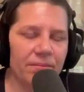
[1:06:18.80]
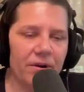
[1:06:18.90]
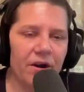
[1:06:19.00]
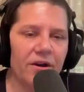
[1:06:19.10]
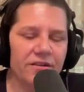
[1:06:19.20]
But
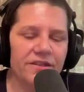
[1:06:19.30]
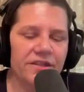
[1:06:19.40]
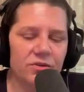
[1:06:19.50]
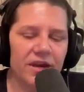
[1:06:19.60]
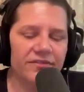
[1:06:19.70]
part of
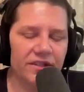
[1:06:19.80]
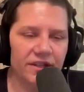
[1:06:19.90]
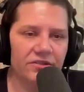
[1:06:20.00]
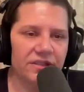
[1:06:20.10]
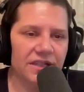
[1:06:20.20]
this, you have to
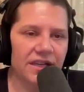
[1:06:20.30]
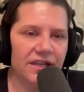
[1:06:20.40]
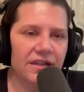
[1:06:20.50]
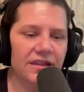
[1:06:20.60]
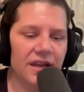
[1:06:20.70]

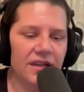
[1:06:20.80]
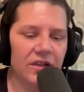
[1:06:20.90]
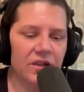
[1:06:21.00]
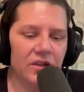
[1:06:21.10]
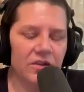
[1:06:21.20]
understand that
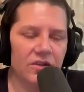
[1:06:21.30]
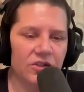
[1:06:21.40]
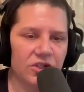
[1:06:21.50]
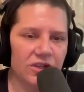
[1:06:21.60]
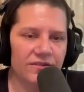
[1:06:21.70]
the
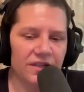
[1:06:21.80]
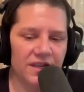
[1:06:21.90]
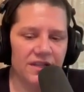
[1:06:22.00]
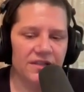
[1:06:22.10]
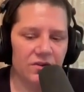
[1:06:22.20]
shift
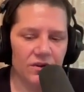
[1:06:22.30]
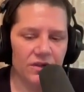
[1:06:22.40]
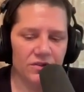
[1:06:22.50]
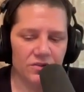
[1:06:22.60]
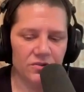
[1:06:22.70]
is
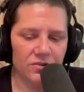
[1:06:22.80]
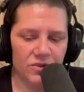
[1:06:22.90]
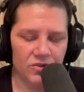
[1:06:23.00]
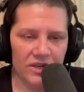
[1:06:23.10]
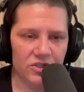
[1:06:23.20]
going to
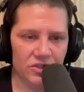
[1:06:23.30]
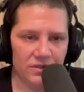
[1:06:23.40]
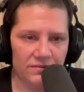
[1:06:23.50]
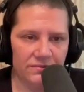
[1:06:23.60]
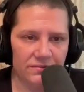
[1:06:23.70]
stretch
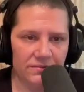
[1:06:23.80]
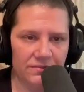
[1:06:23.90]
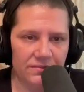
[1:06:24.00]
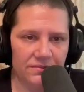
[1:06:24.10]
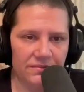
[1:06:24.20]
you.
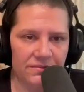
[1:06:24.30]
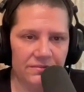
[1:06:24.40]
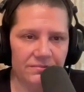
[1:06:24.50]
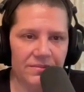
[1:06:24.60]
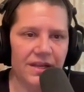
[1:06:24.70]

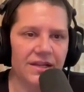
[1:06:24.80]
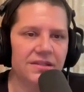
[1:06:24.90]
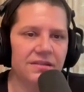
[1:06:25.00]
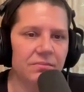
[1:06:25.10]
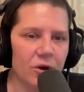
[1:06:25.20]

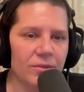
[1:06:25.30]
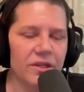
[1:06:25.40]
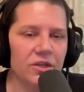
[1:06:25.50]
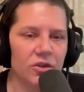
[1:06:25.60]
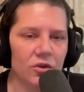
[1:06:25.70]
Because the
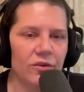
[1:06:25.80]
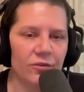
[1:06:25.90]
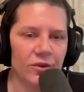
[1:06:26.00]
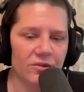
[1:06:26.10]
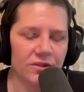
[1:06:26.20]
moment your
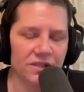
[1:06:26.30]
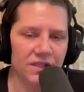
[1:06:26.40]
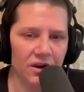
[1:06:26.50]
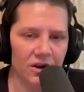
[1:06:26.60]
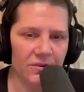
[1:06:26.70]

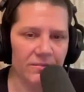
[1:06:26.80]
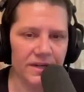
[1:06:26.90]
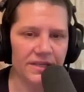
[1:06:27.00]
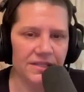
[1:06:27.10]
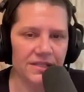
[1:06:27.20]
frequency
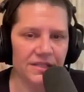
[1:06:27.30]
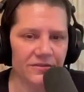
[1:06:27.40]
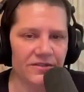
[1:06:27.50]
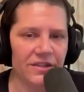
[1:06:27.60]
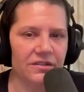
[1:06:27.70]
harmonizes
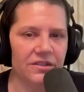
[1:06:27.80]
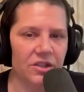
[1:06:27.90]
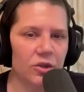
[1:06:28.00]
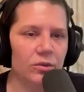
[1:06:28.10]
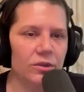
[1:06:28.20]
the field,
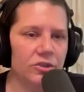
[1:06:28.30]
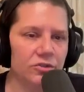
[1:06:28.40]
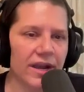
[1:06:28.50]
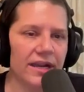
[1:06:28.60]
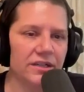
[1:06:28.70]
you will
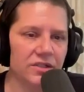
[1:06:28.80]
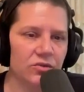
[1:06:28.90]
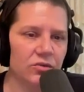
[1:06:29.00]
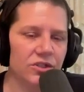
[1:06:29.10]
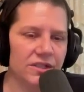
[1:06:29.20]
attract
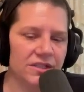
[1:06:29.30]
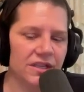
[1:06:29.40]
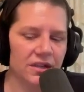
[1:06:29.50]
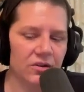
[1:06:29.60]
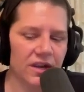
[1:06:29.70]
distortion
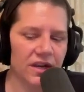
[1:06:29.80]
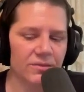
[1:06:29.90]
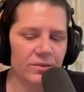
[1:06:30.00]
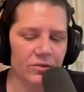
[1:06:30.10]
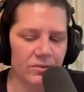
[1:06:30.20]
seeking
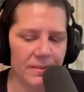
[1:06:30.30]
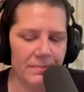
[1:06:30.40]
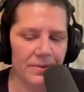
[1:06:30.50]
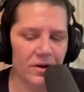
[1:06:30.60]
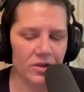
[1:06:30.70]
coherence. But
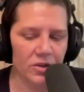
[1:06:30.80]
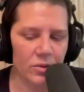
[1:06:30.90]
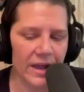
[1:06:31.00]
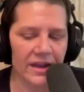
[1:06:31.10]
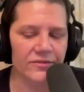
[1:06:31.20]
remember,
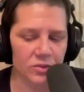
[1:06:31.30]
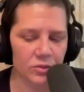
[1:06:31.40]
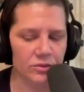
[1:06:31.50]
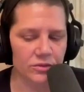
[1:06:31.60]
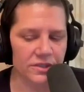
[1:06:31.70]
you have
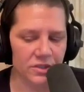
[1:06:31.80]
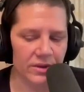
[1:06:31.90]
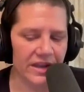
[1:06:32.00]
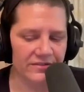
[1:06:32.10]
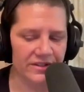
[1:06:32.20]
tools, you
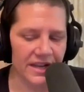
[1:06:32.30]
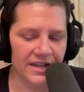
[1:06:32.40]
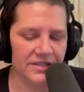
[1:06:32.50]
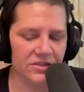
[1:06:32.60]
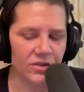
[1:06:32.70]
have
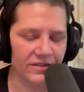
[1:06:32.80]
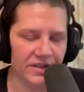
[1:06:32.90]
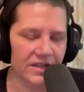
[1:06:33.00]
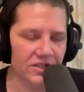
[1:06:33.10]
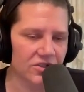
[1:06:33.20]
guides, you have
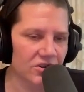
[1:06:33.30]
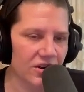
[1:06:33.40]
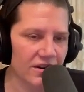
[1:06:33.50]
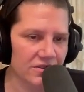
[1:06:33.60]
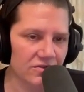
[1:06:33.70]
connection to
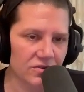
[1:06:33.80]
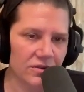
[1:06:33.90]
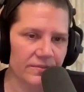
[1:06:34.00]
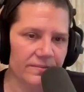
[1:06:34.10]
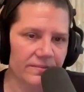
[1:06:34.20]
your higher self
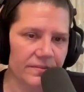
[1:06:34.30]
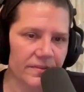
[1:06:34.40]
soul.